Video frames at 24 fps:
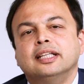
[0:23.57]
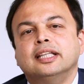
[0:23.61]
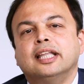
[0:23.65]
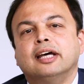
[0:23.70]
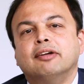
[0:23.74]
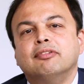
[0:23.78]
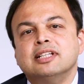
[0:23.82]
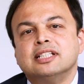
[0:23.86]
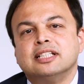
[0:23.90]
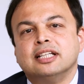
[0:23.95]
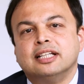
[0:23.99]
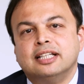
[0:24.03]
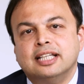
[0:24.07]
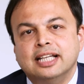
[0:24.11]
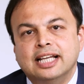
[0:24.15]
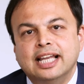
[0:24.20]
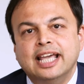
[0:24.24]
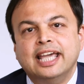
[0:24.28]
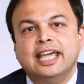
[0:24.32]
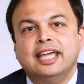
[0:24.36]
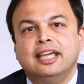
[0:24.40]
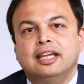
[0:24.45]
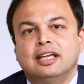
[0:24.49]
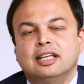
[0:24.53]
there is a
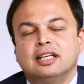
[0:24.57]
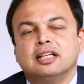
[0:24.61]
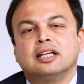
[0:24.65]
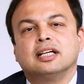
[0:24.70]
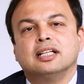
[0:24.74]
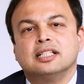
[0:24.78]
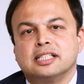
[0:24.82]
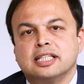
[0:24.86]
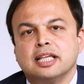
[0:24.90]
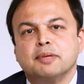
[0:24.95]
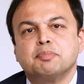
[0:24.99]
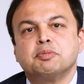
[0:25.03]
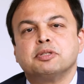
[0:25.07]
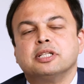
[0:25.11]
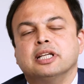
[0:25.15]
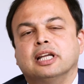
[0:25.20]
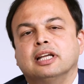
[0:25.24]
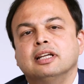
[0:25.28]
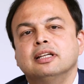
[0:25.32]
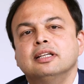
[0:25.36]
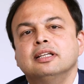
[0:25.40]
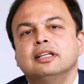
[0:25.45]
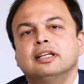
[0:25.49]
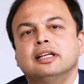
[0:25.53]
delay in
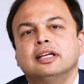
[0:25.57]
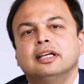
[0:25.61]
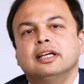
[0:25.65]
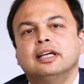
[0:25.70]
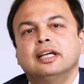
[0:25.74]
conception,